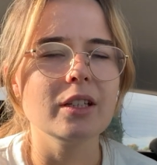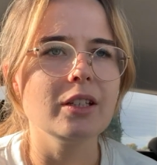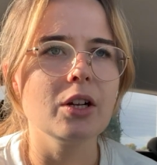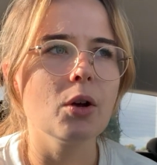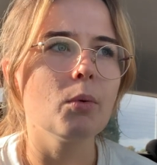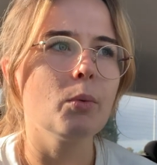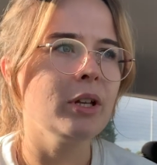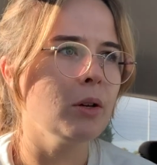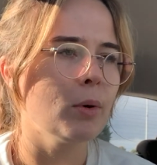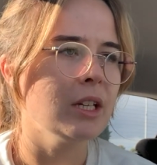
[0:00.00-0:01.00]

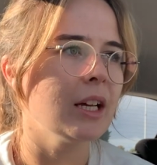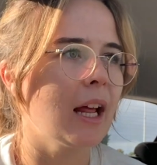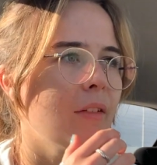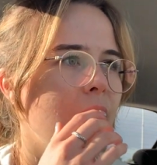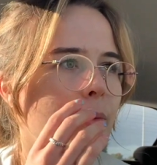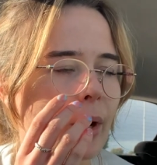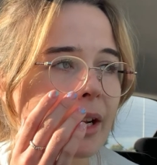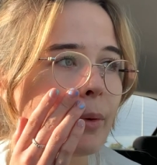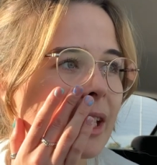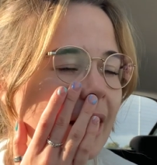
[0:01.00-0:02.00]
When you get
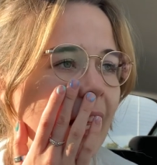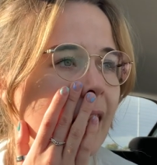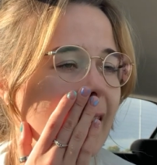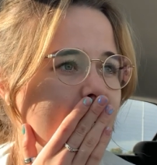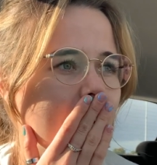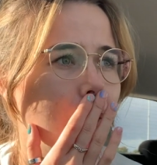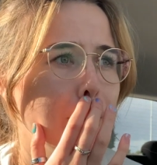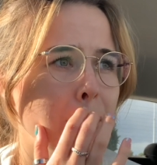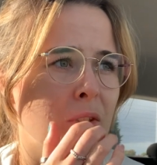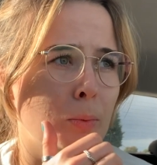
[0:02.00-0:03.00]
an early goal,
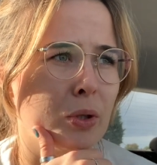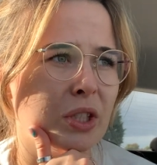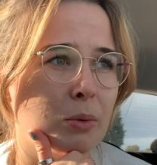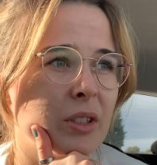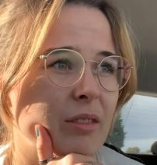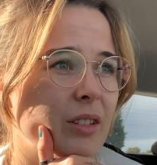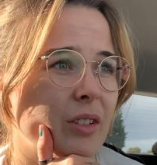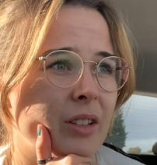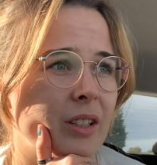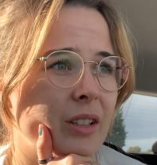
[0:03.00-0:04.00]
it just puts you
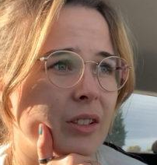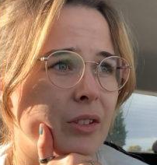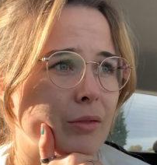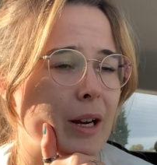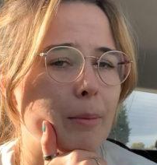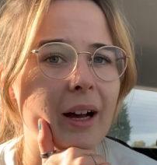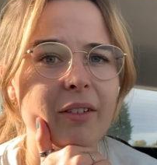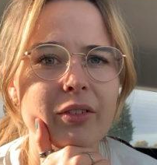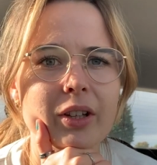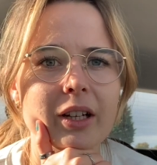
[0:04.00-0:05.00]
on the right
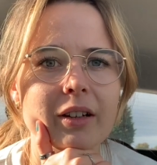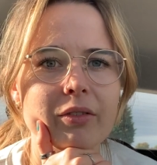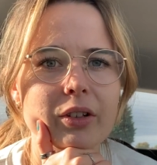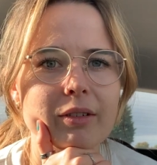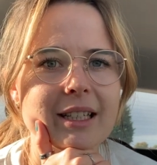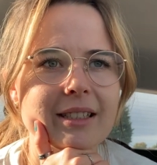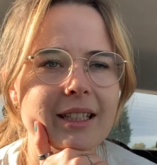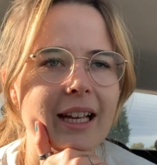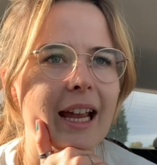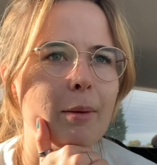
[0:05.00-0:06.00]
path for the rest of
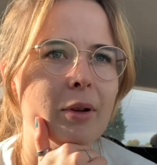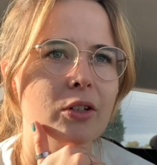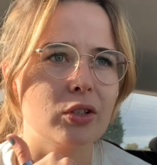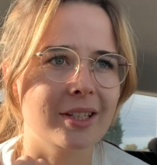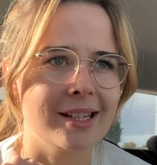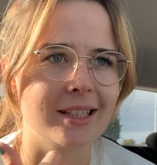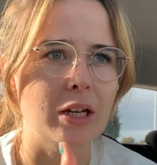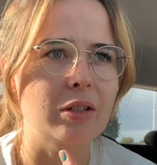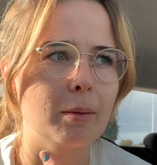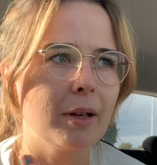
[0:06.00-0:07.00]
the game and just
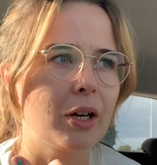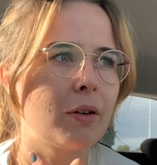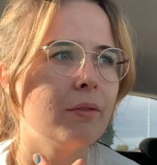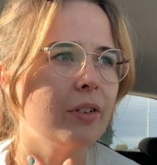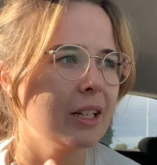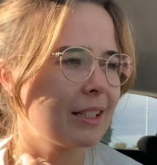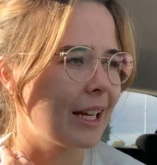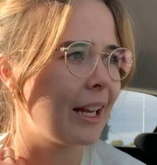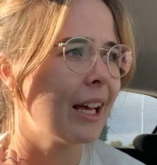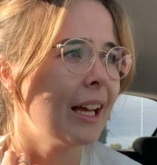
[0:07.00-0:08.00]
instills a bit of confidence.
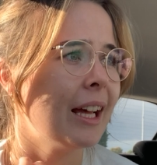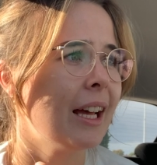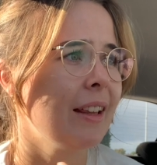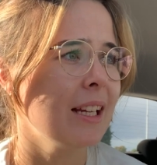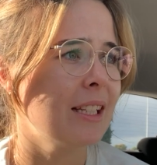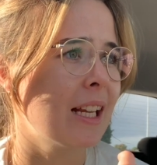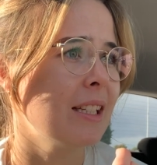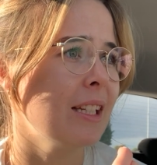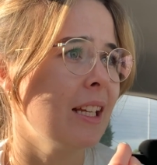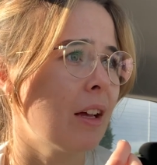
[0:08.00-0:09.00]
Like, the
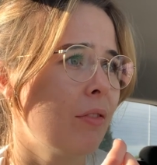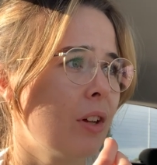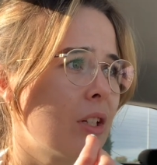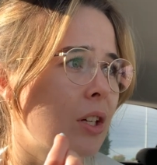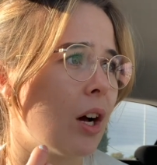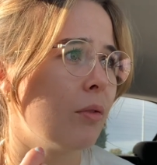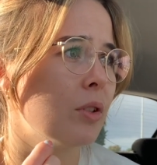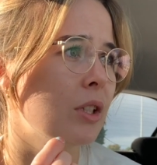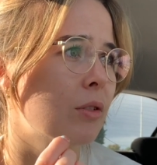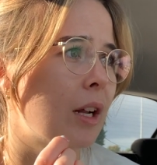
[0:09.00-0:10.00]
intensity in that first half
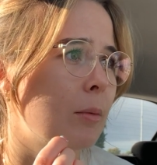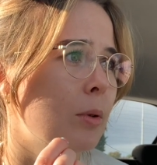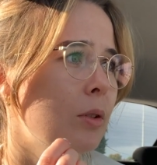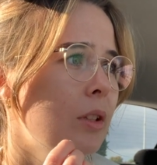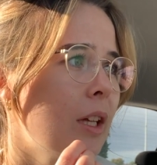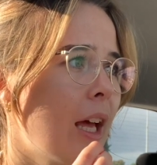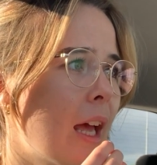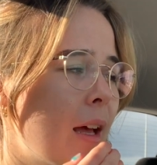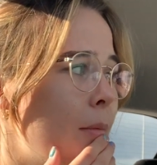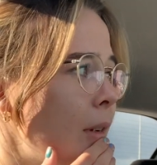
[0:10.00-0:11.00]
was incredible,
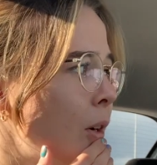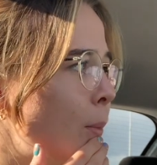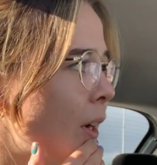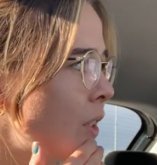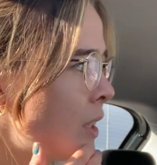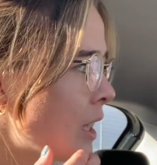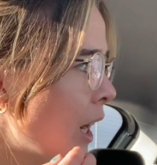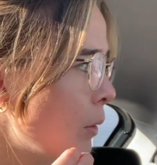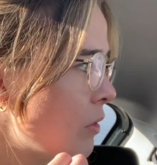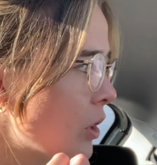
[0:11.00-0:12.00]
in comparison to
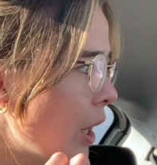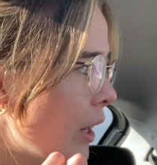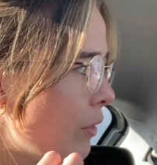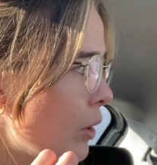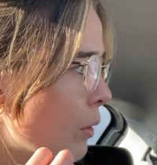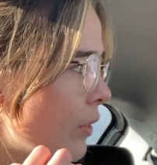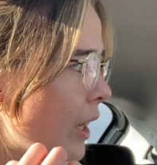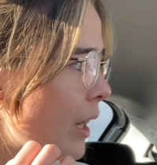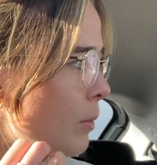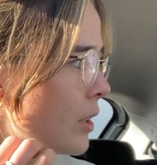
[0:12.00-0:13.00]
how we've started a few other
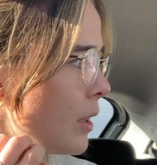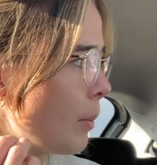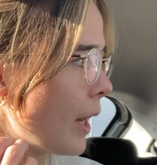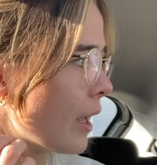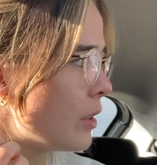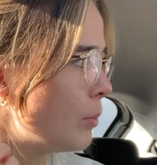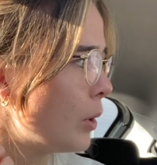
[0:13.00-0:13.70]
games in the past.